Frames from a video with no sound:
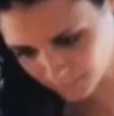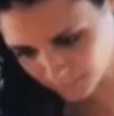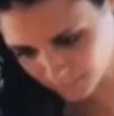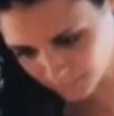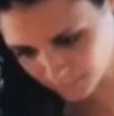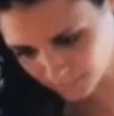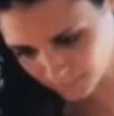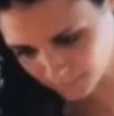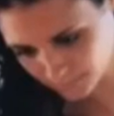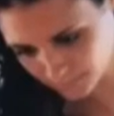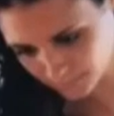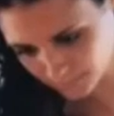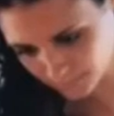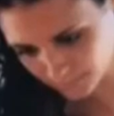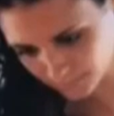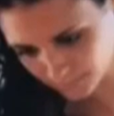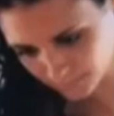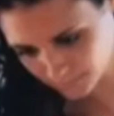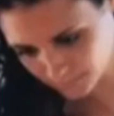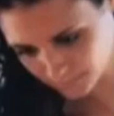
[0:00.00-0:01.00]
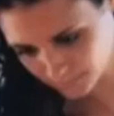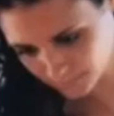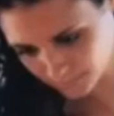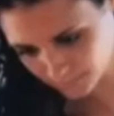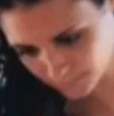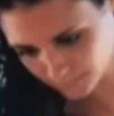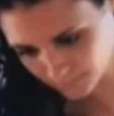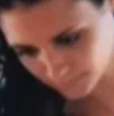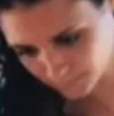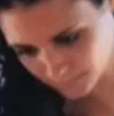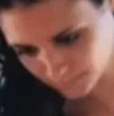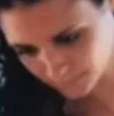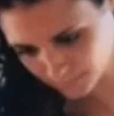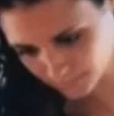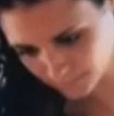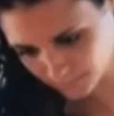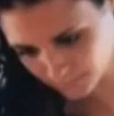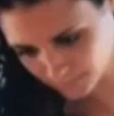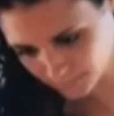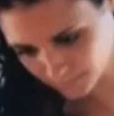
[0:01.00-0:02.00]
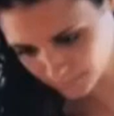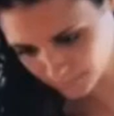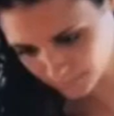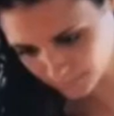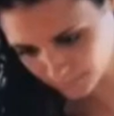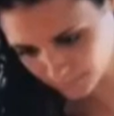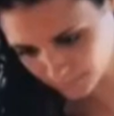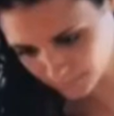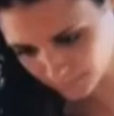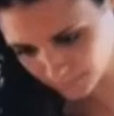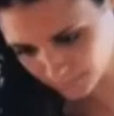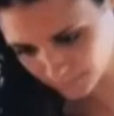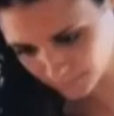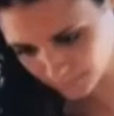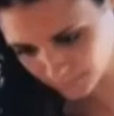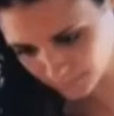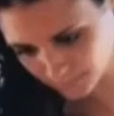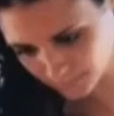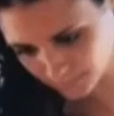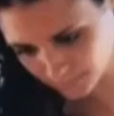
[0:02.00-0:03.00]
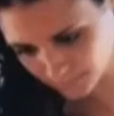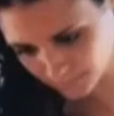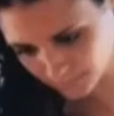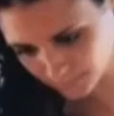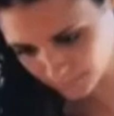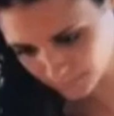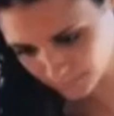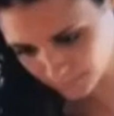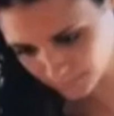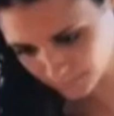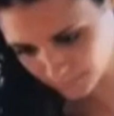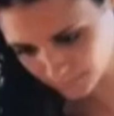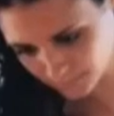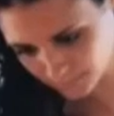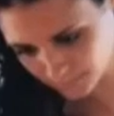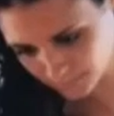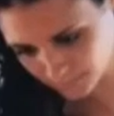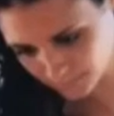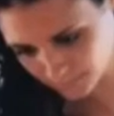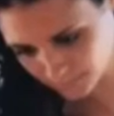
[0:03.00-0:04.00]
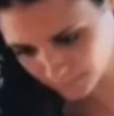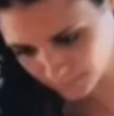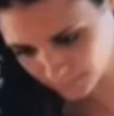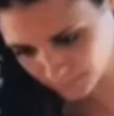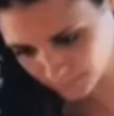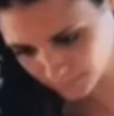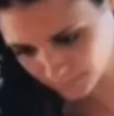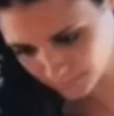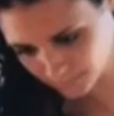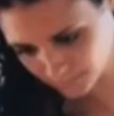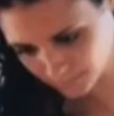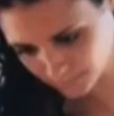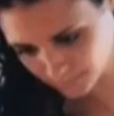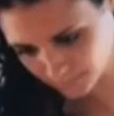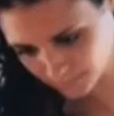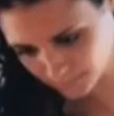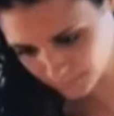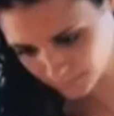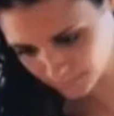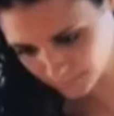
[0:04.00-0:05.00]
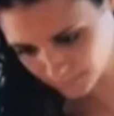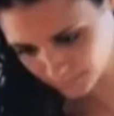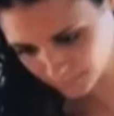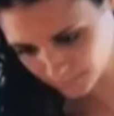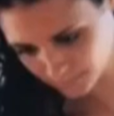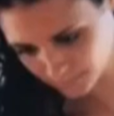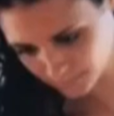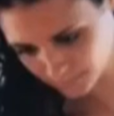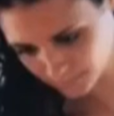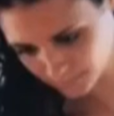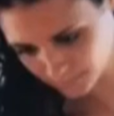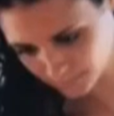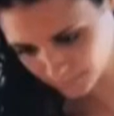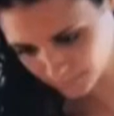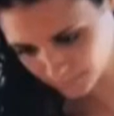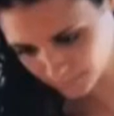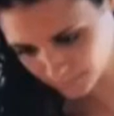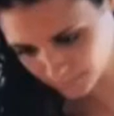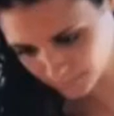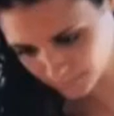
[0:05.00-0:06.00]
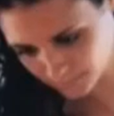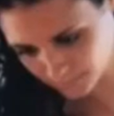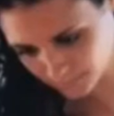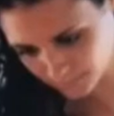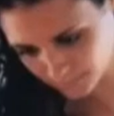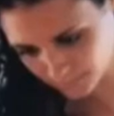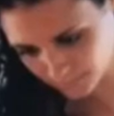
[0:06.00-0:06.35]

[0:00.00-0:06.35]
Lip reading: [no speech]